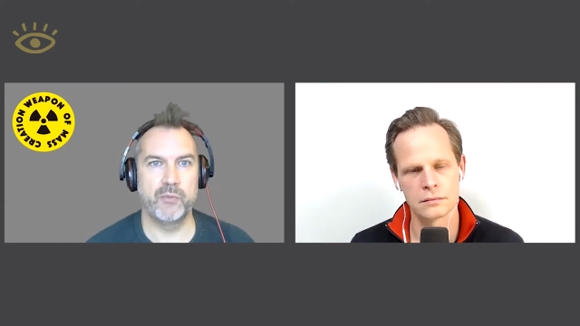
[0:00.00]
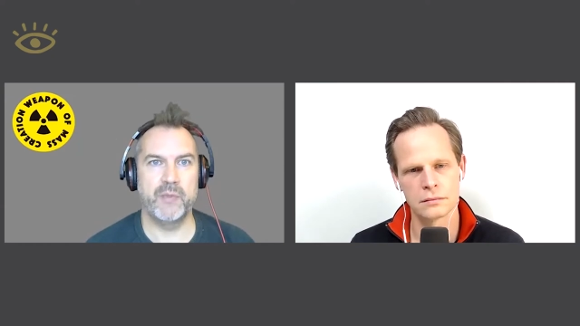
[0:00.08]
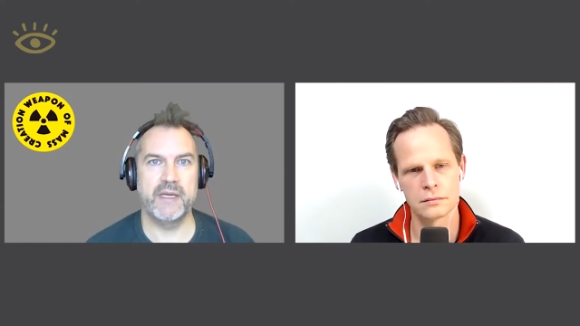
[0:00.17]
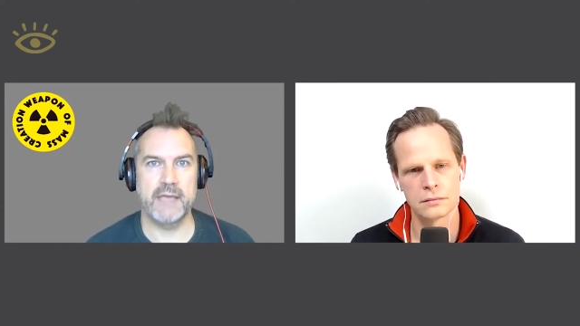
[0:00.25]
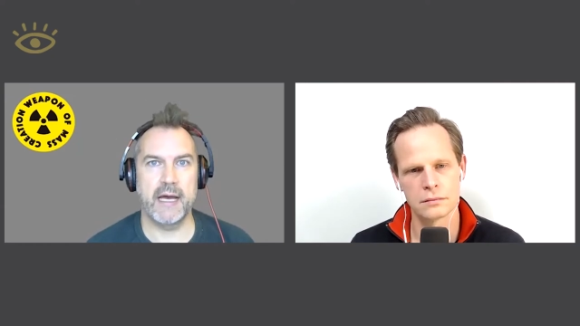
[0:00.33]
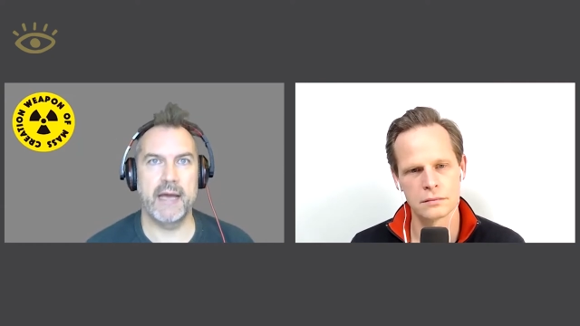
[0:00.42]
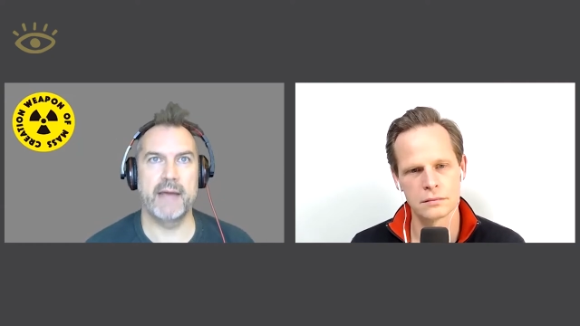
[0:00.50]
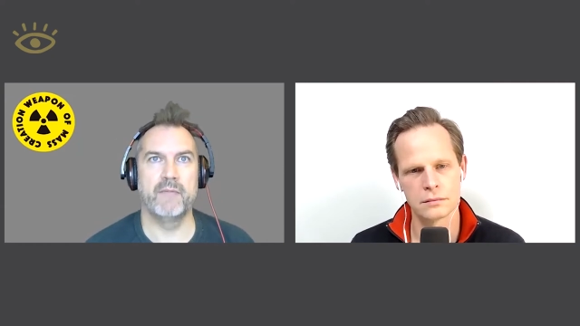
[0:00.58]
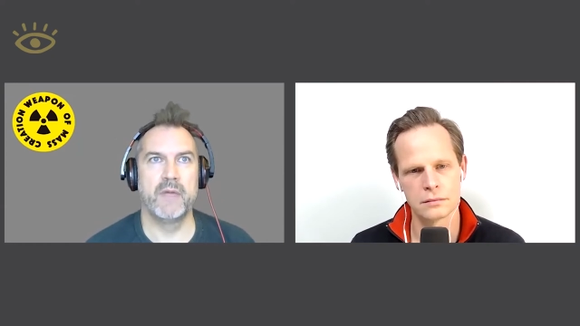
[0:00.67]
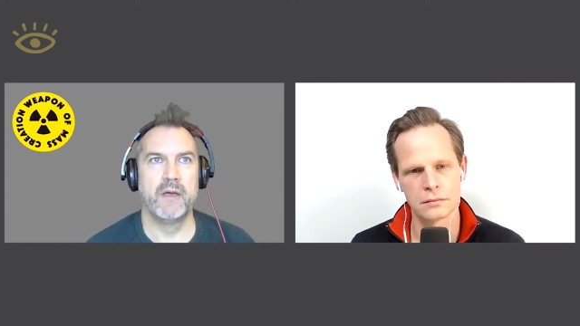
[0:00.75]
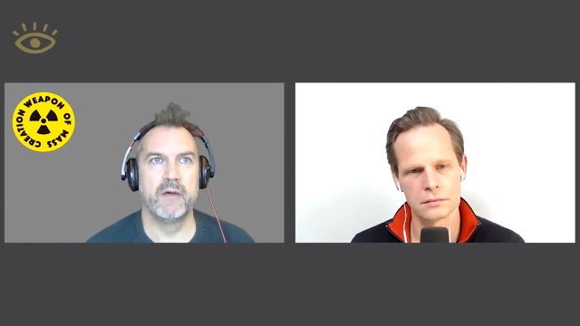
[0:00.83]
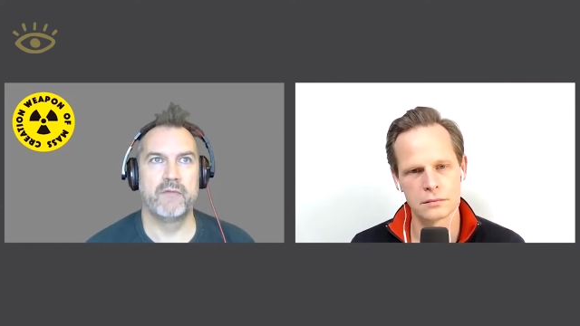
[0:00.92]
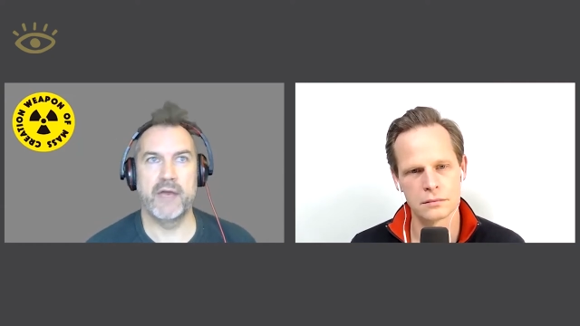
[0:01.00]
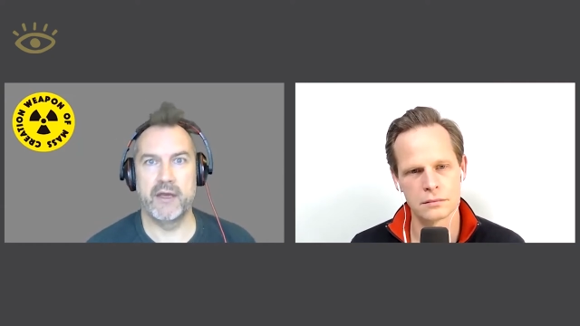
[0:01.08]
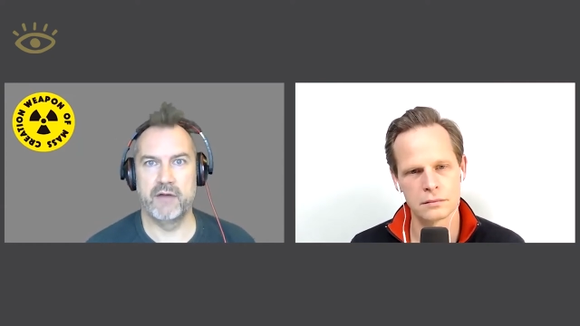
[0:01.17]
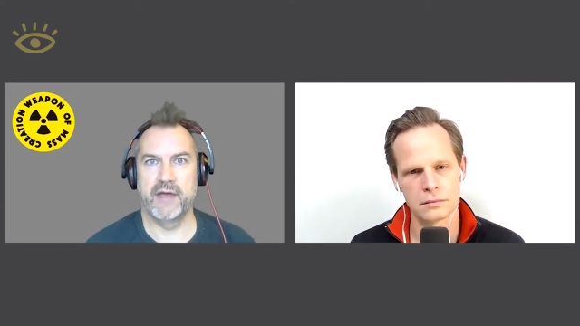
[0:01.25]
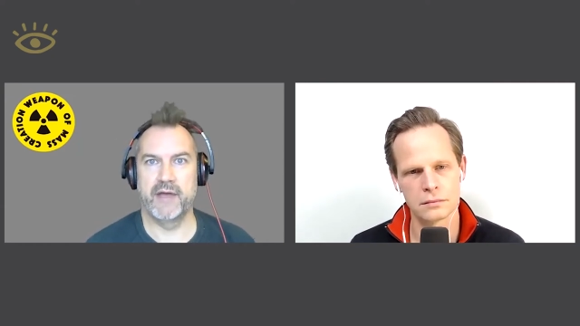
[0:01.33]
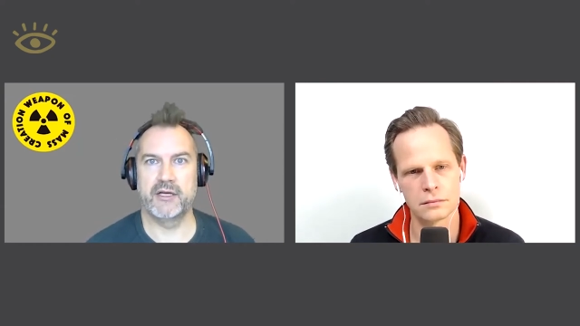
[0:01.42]
Speaker 1: be time for
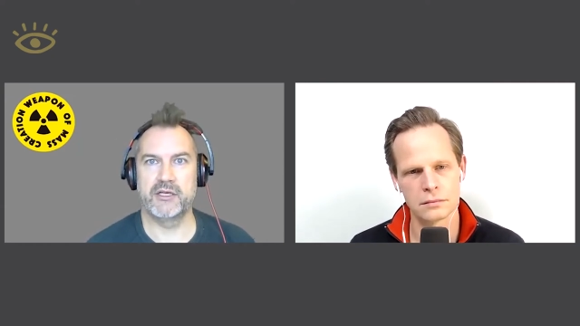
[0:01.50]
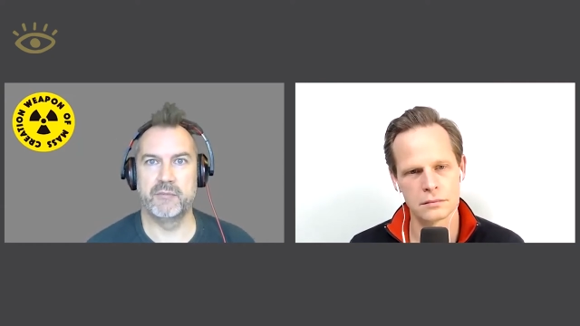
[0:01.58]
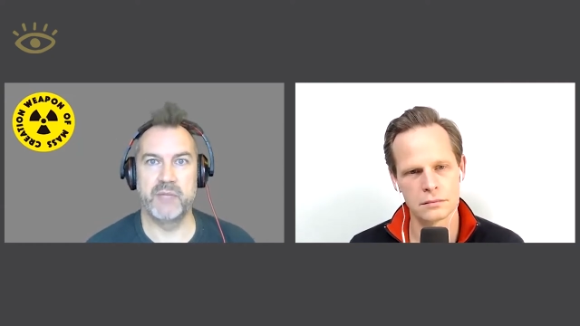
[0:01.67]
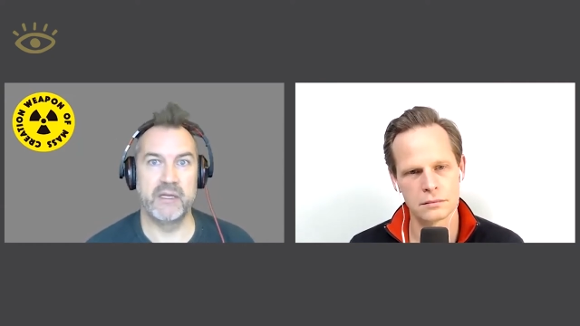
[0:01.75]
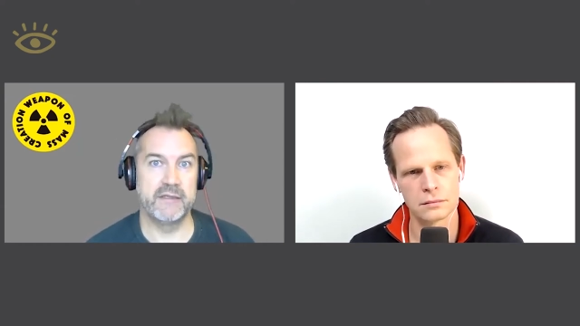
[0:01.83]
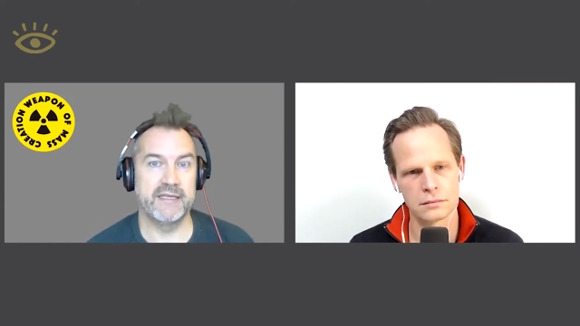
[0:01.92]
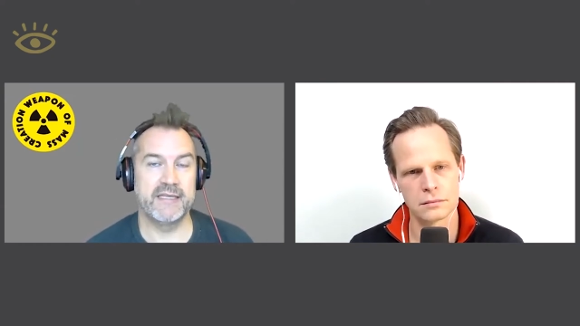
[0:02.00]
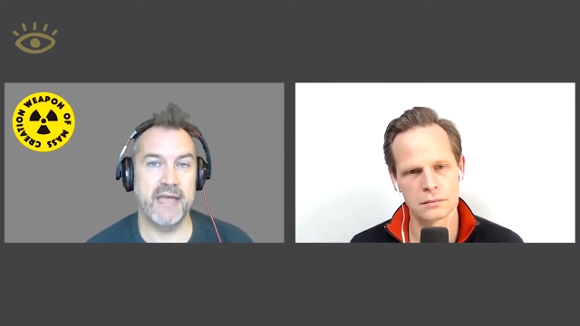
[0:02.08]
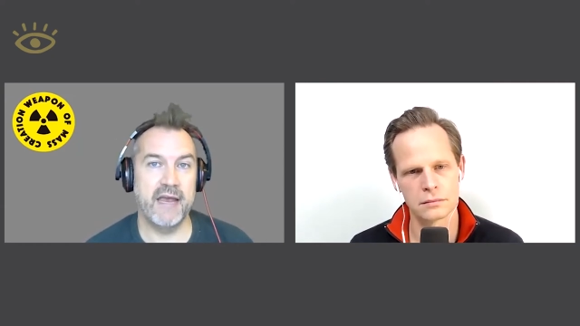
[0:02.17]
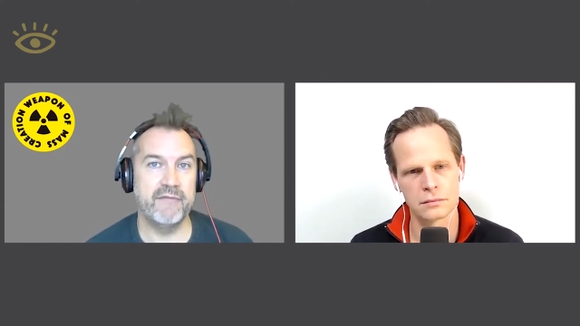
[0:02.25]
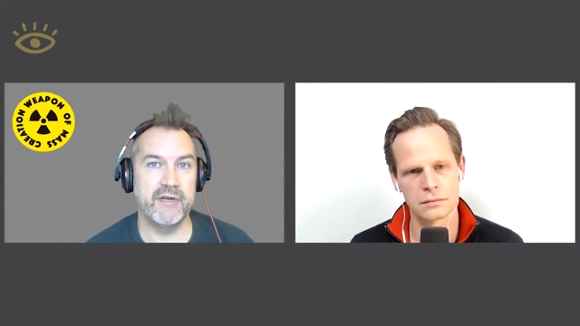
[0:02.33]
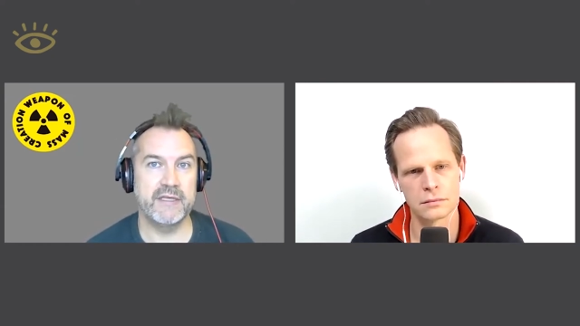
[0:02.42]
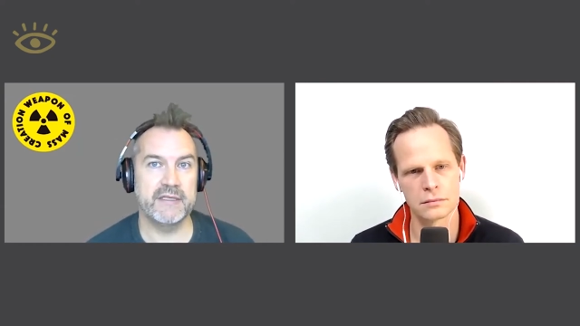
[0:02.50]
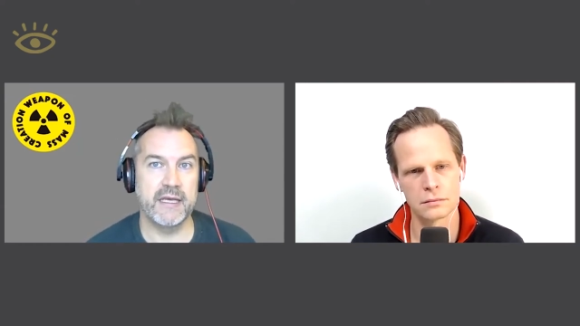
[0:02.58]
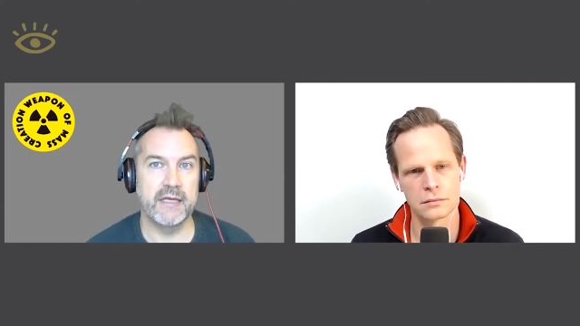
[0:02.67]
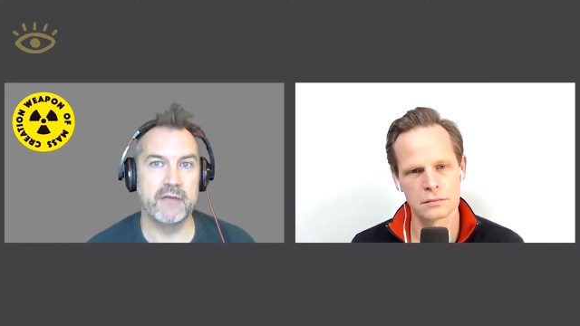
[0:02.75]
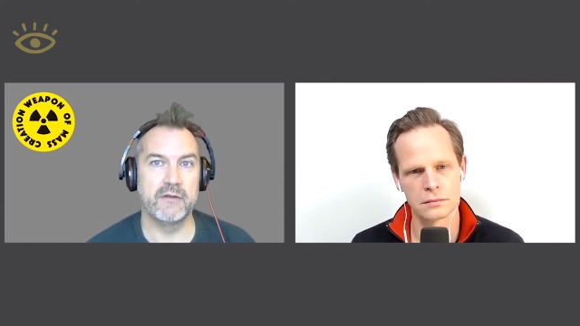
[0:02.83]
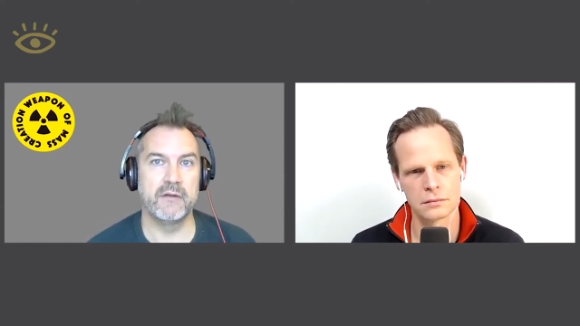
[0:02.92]
innovation built into every
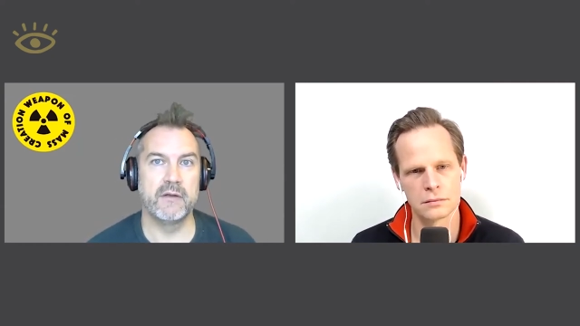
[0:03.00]
single